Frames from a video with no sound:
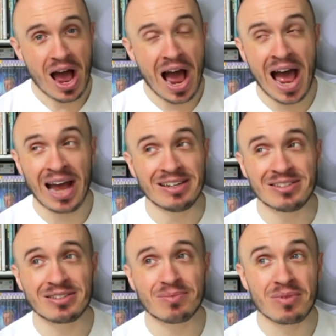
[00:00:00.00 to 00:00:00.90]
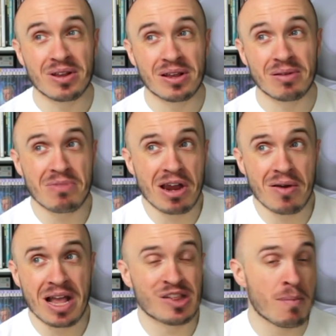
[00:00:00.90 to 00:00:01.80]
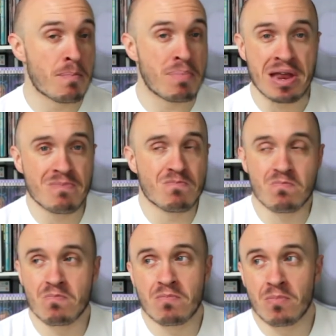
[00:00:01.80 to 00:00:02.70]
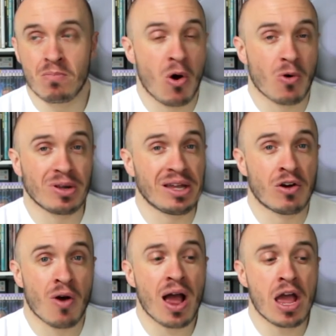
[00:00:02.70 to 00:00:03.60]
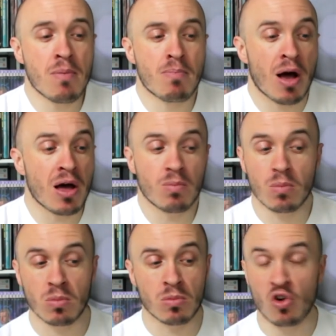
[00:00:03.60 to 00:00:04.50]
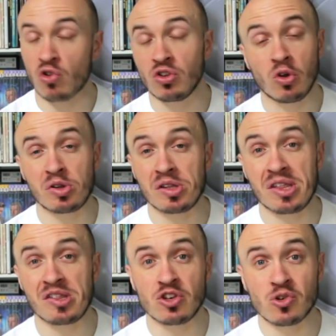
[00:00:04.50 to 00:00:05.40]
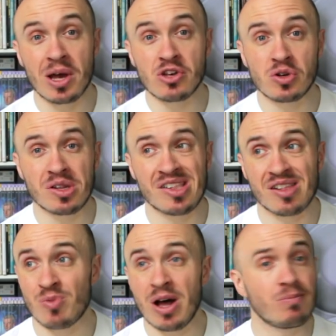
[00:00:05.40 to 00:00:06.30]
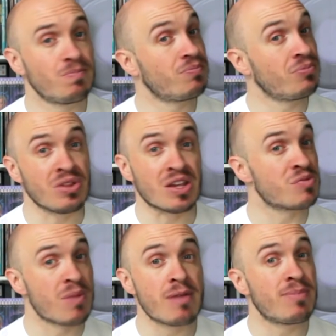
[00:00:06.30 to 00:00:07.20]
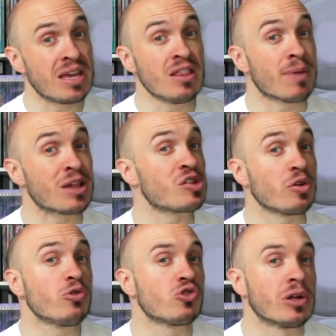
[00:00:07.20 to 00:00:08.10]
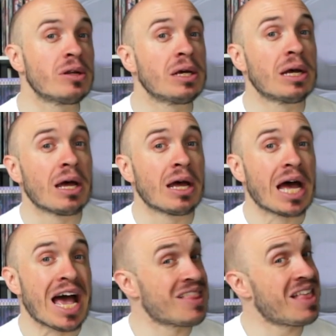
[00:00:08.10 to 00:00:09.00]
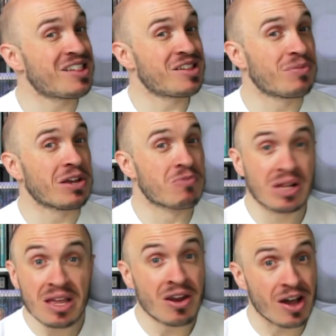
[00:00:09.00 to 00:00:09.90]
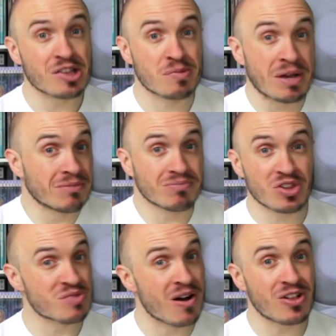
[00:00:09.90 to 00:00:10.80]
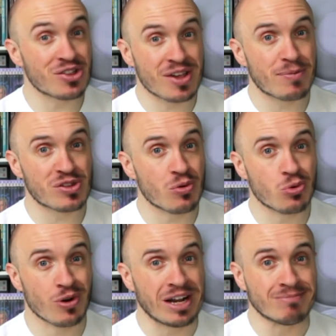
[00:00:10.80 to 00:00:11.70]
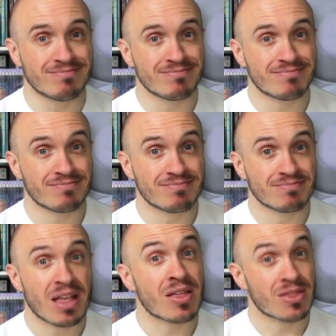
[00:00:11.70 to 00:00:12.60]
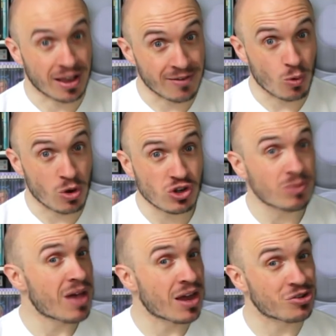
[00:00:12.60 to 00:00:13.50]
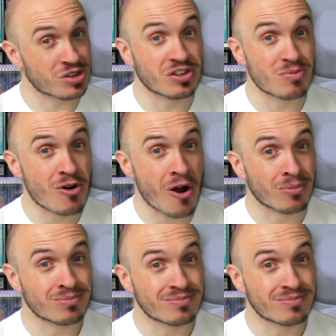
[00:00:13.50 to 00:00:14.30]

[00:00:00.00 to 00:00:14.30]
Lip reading: And, you know, it's a bit morally grey, but the Doctor looks at the situation and says, well, this may be the best solution. And that's something really nice about The Smugglers Episode 3. Thank you for watching, and I'll see you tomorrow.